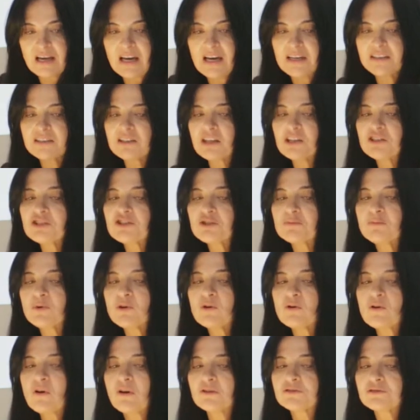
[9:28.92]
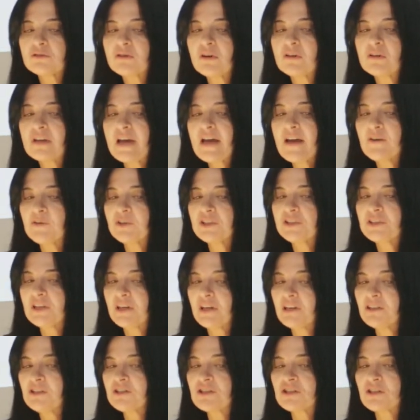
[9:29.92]
Intangible cultural
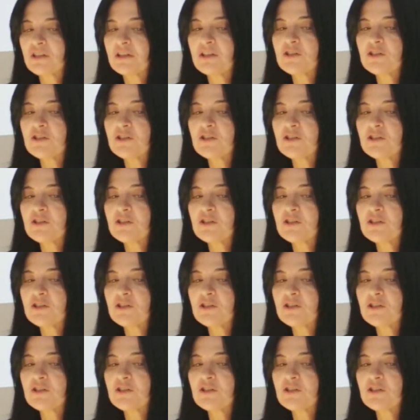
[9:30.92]
heritage